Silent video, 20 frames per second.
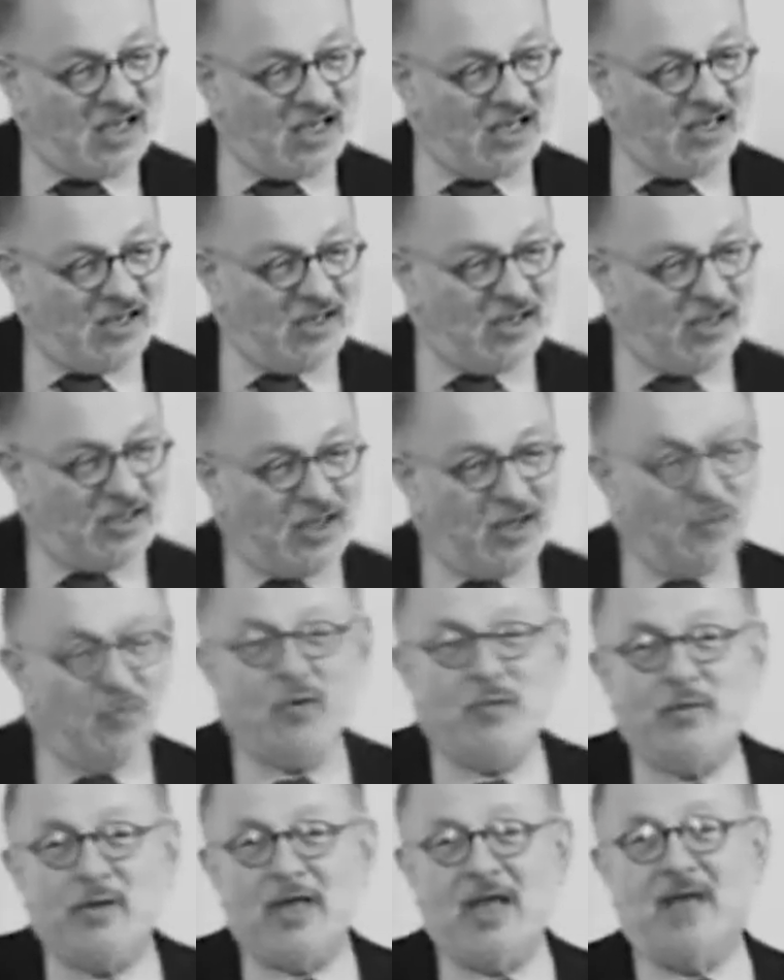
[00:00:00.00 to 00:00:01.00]
A young
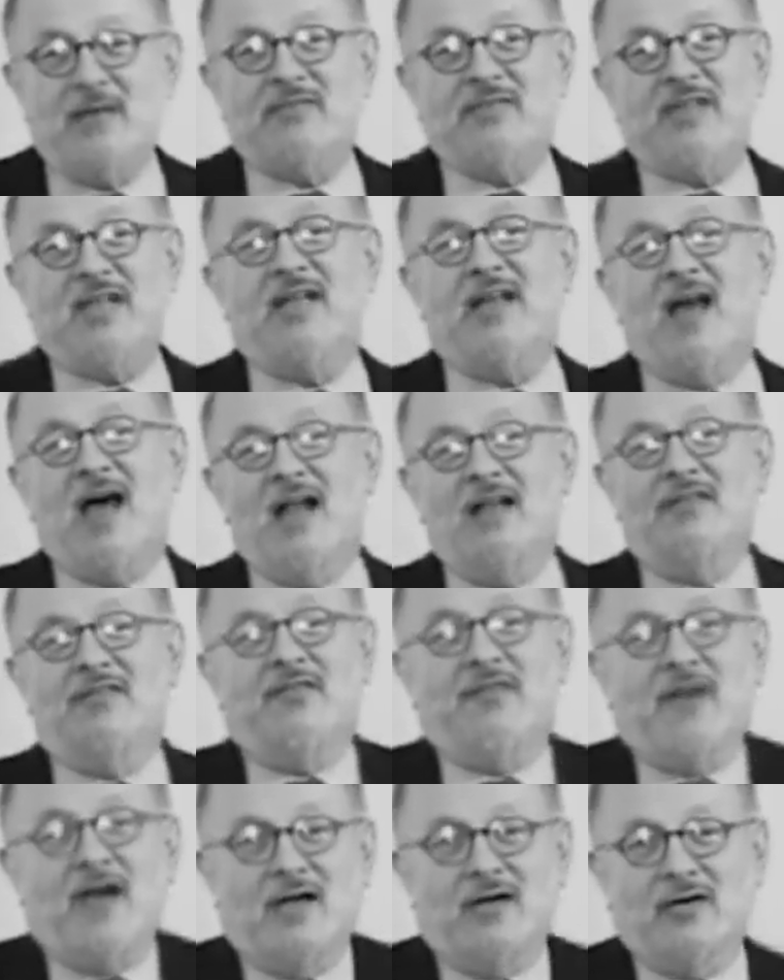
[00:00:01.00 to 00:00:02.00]
woman named Dina
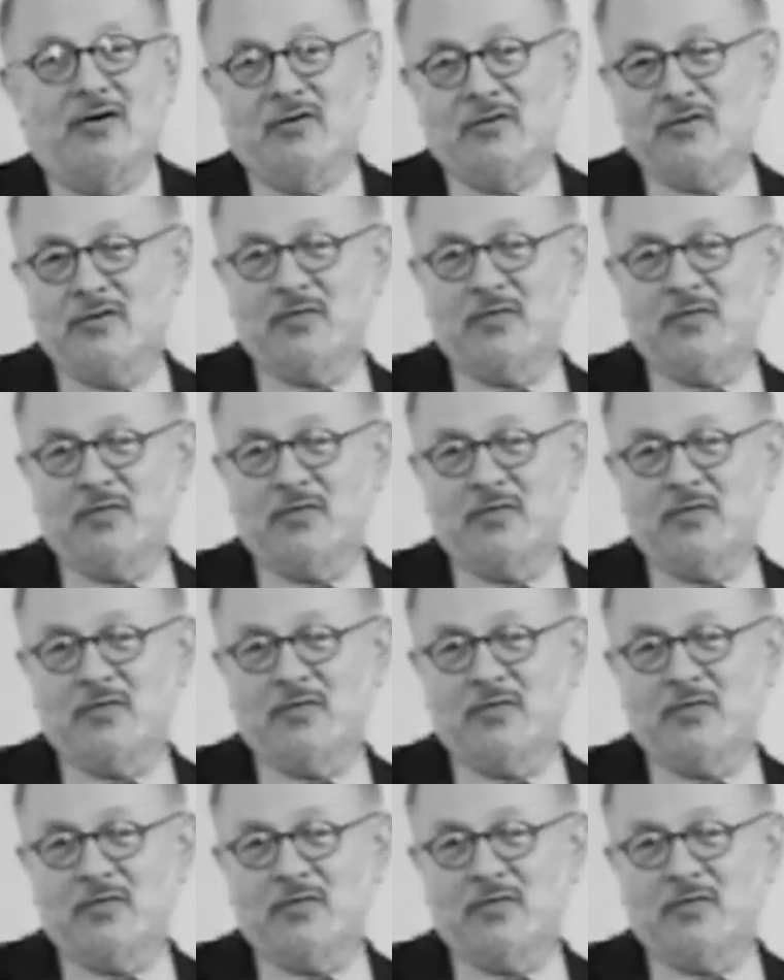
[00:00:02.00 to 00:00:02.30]
Alfano,